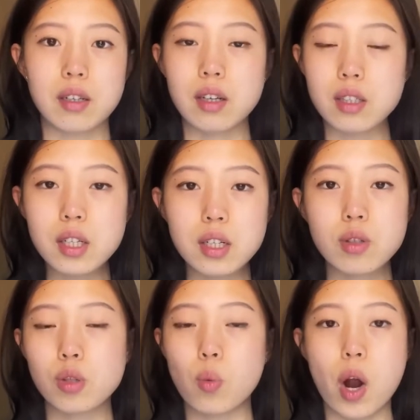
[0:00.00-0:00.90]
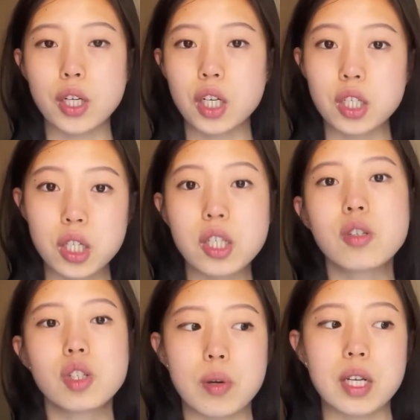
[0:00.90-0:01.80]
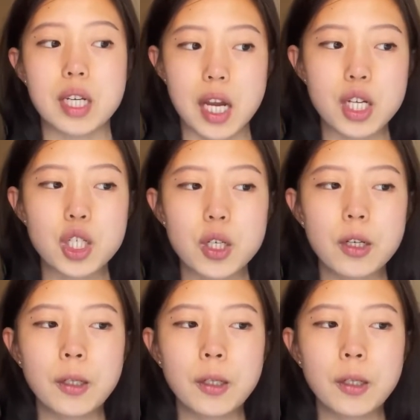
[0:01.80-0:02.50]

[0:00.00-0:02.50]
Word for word: continue to watch, continue to engage?